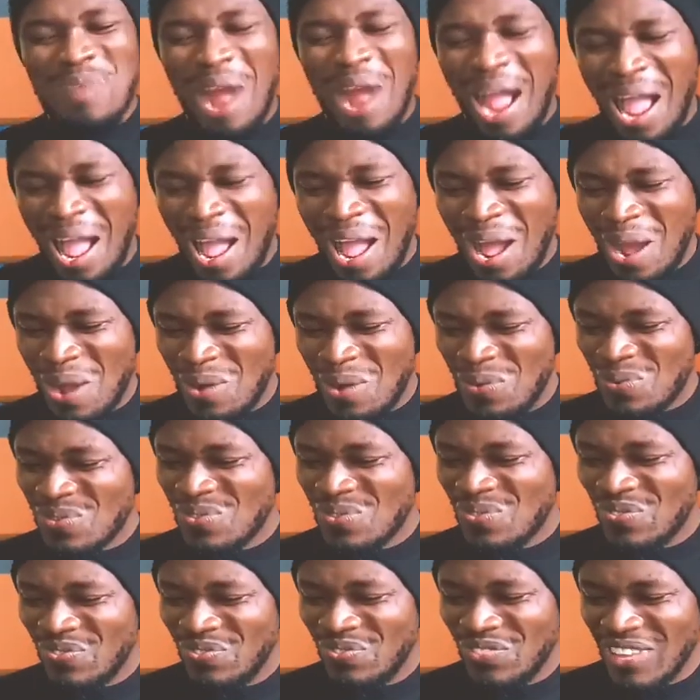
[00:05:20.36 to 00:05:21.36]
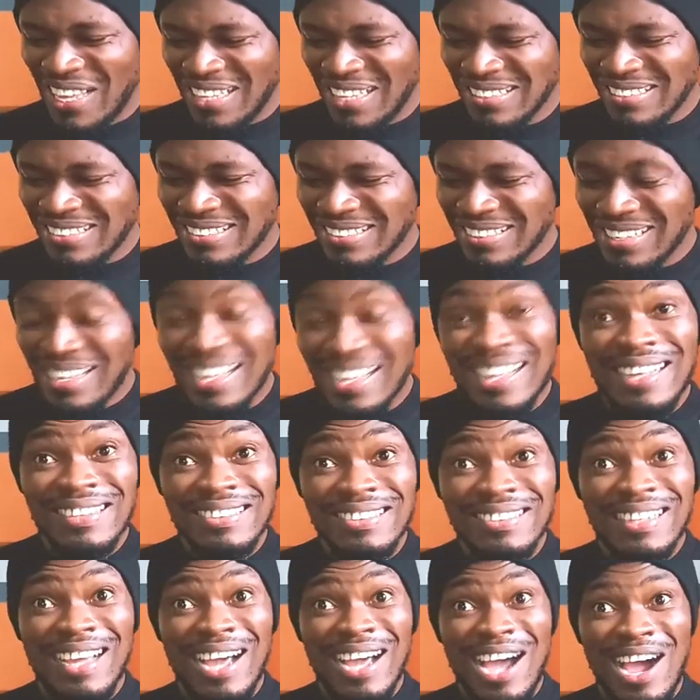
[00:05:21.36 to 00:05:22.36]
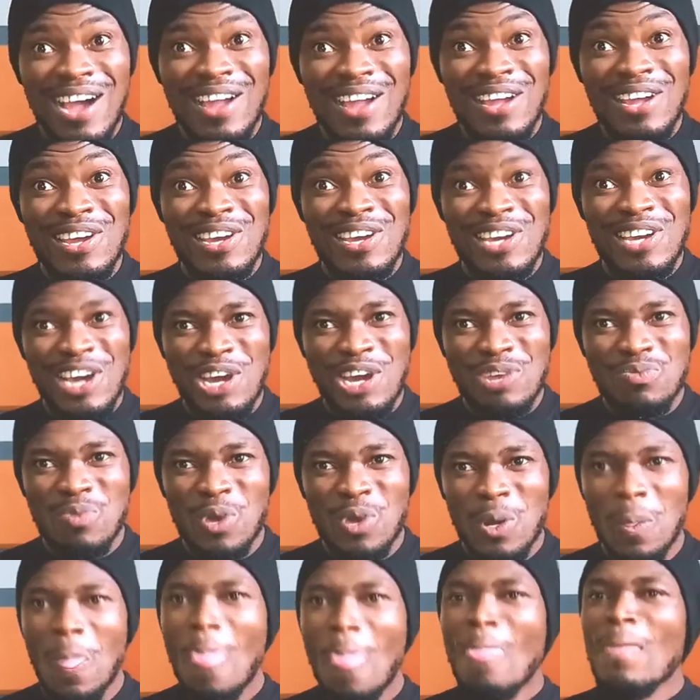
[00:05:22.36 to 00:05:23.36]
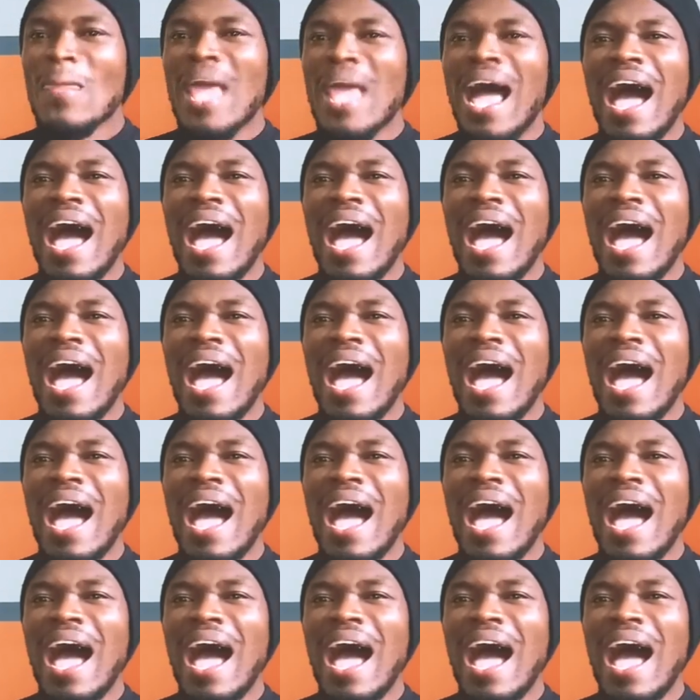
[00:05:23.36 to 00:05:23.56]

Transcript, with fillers: Wow, this is a good one.